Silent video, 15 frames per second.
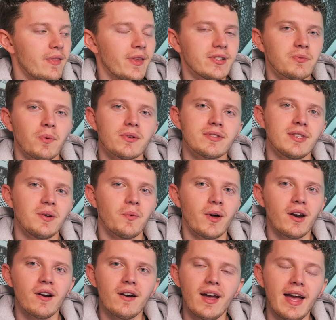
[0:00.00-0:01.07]
this was the
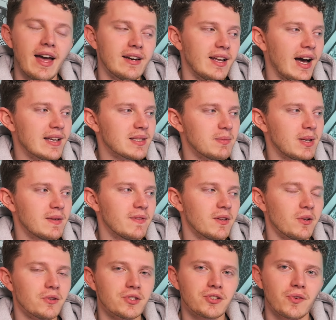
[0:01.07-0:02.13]
winner, and it has a bit of a
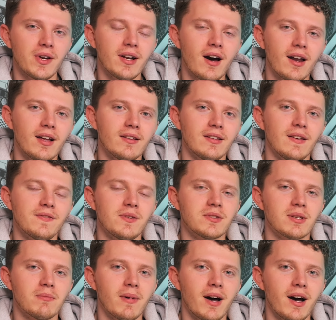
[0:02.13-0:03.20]
little screen on it. It gives you
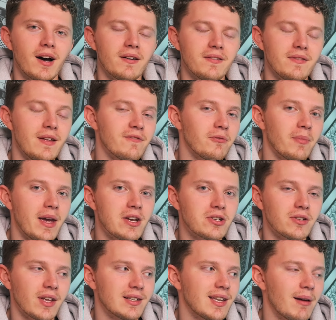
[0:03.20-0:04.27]
some
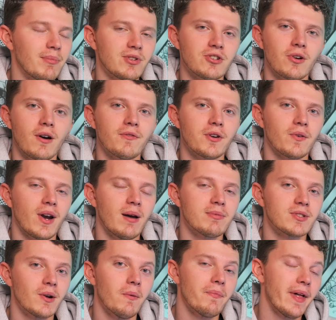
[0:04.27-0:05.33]
information like temperature of your RAM,
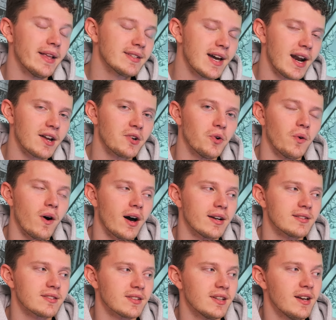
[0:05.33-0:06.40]
so that's kind of cool,
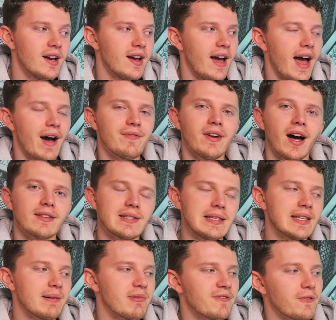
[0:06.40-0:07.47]
honestly. Have not
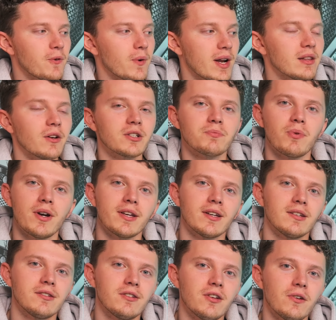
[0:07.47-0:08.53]
seen that before, and it looks pretty
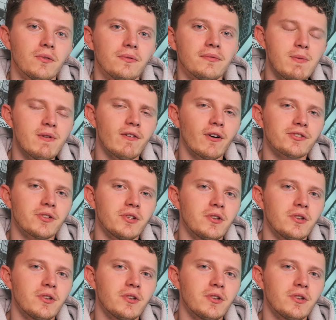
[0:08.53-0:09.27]
good too. And we've also